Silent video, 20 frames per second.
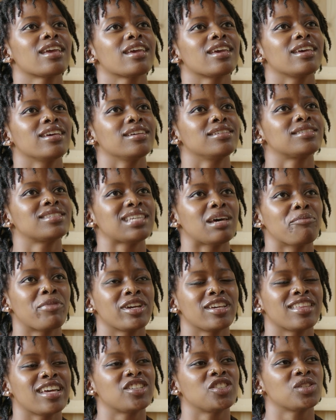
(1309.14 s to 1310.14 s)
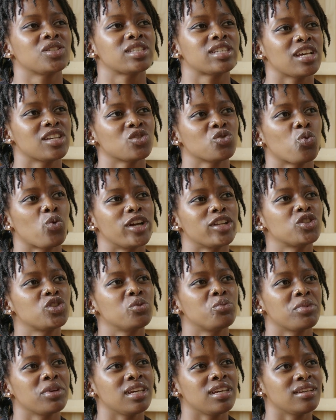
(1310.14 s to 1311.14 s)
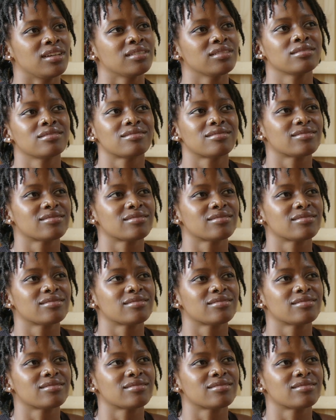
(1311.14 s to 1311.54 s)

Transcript: is somebody that just doesn't want to be